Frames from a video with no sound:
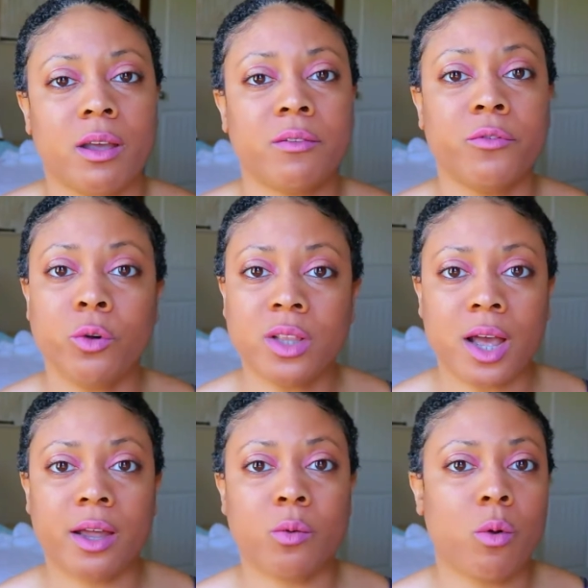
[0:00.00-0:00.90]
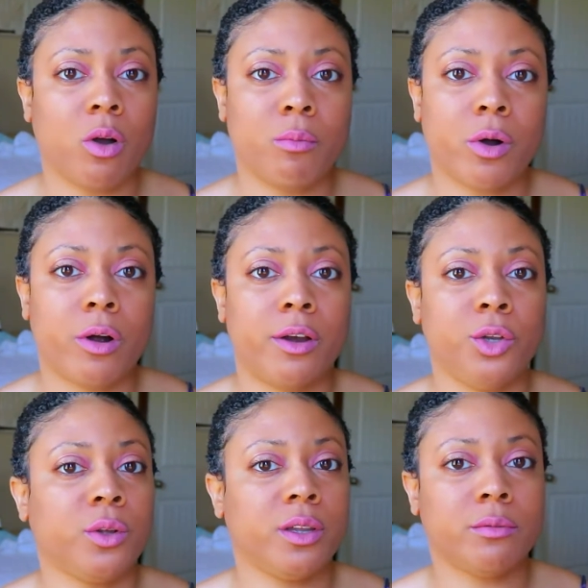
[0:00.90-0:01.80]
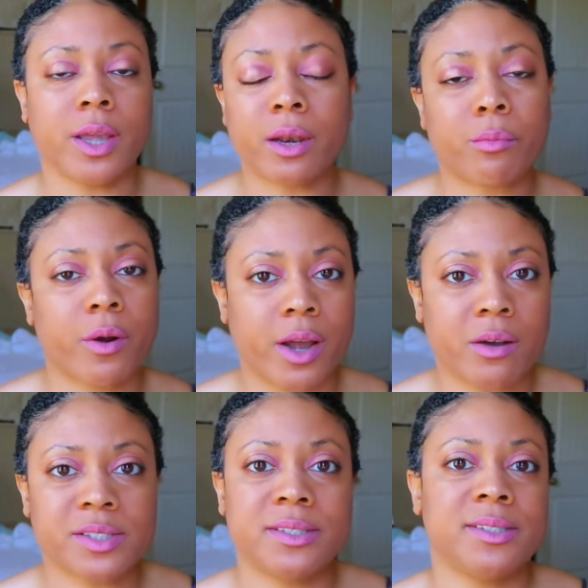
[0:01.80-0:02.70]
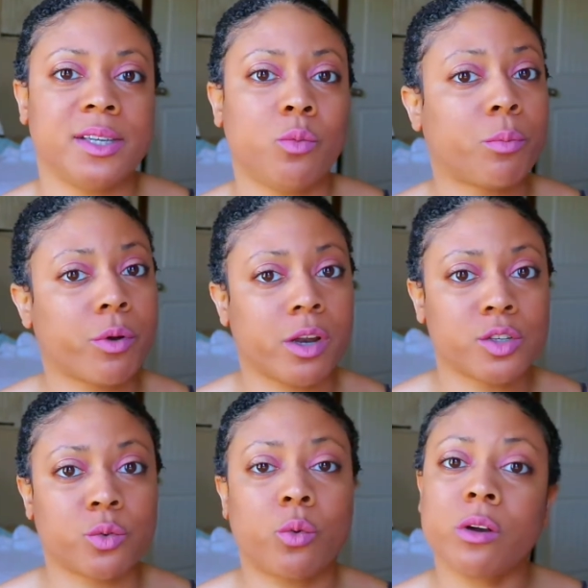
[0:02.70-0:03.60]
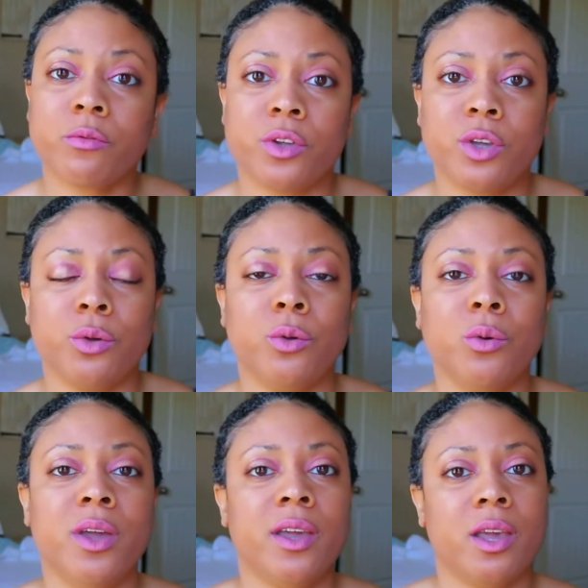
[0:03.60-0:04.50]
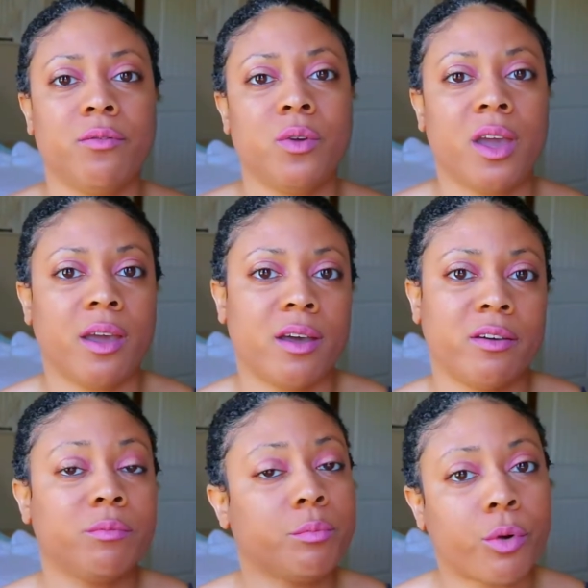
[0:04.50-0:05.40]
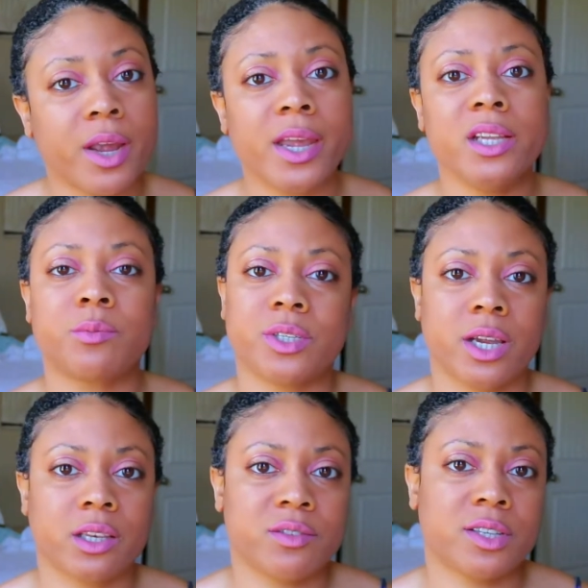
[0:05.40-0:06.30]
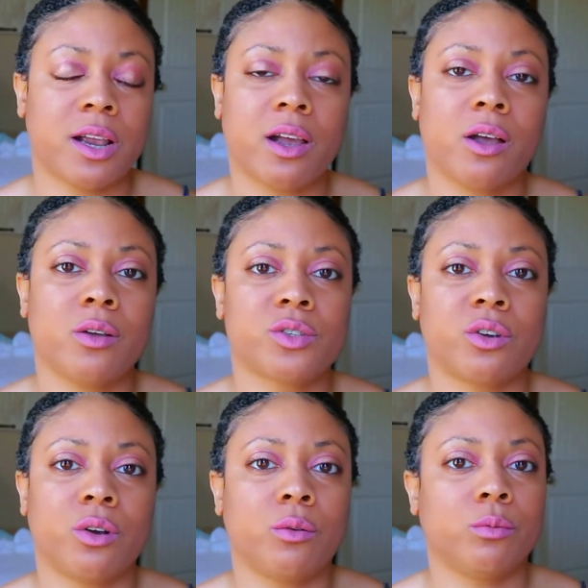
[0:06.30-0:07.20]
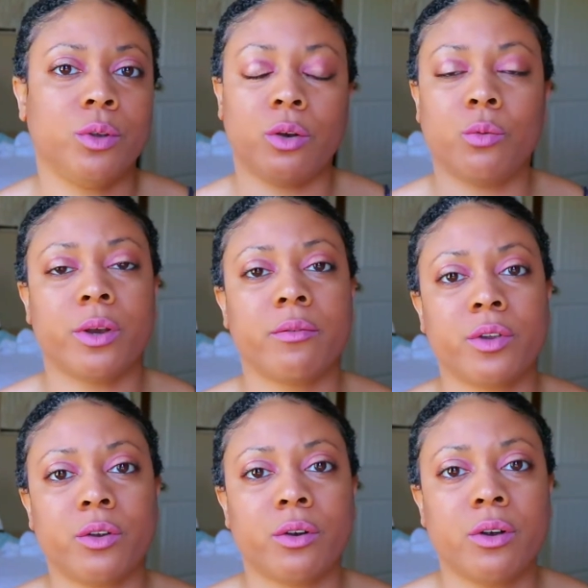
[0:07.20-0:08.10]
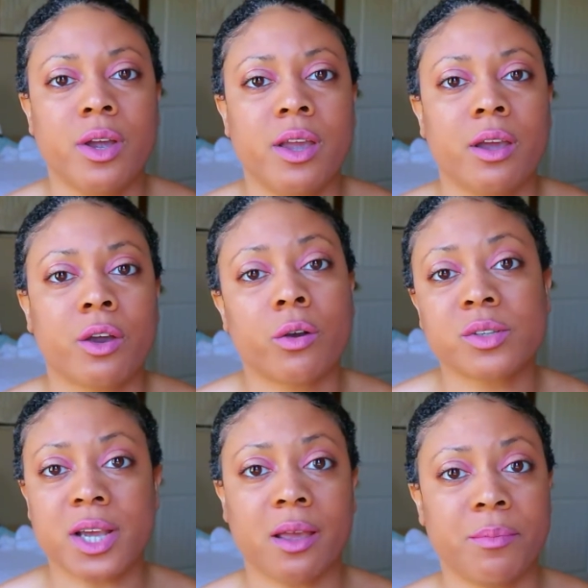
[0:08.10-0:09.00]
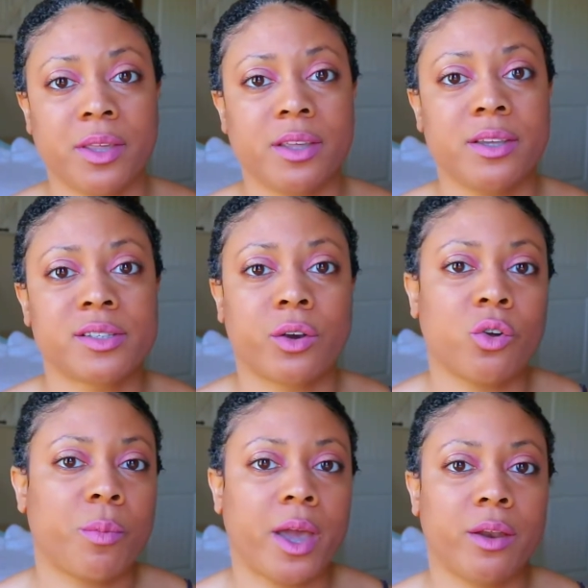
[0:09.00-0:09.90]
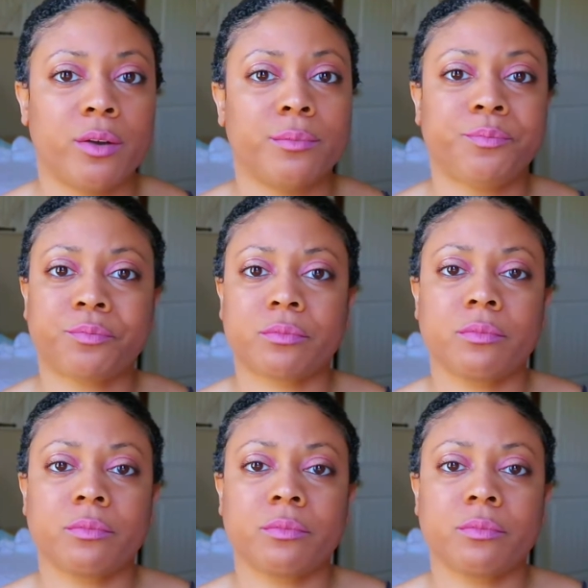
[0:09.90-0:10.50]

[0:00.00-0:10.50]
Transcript: uh, the full line at Walmart. You can kind of browse and see what products will work for you. If you have braids, protective styles, or you know whatever your curl type is, curl pattern,